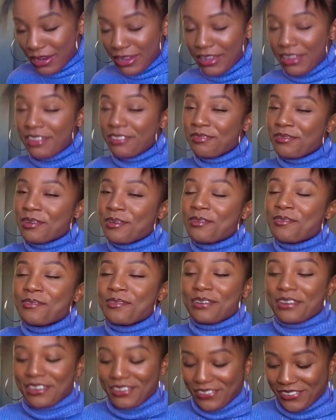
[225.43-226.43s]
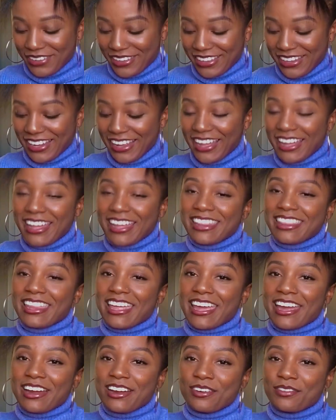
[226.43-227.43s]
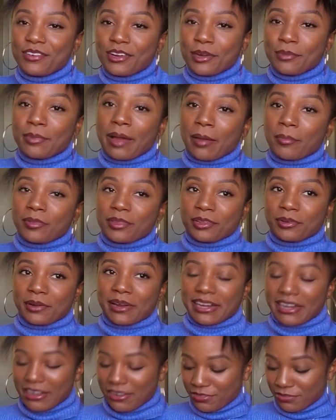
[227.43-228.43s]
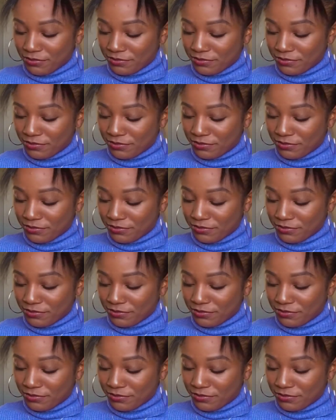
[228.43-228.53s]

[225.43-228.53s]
have been wanting one they are very popular right now